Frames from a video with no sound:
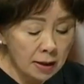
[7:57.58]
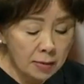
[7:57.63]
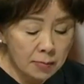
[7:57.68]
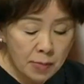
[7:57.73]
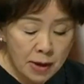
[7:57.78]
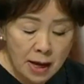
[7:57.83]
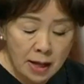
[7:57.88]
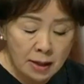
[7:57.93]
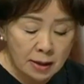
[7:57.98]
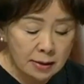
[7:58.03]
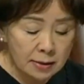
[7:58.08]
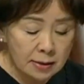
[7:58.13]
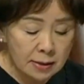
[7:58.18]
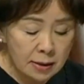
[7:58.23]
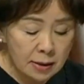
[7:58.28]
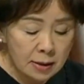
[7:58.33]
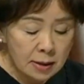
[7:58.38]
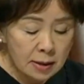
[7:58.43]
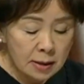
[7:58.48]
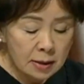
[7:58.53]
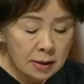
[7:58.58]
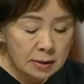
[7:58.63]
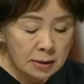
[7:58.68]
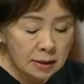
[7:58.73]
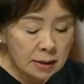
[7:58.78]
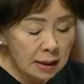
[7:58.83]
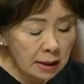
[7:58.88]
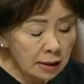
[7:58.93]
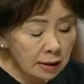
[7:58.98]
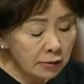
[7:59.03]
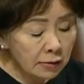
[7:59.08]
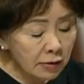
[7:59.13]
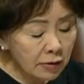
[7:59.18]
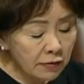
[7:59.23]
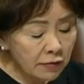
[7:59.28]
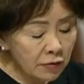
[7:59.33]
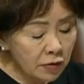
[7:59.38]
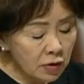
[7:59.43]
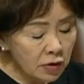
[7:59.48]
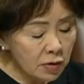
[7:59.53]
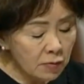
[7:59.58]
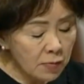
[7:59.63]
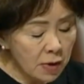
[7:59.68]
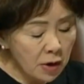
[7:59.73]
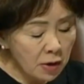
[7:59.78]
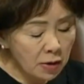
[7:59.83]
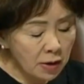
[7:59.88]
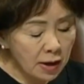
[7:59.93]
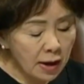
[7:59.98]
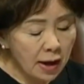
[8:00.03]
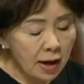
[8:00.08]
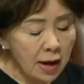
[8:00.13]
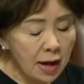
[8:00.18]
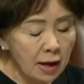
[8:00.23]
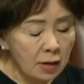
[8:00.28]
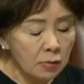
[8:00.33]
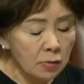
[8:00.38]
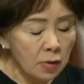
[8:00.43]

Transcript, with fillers: and encouraged Republican lawmakers to vote against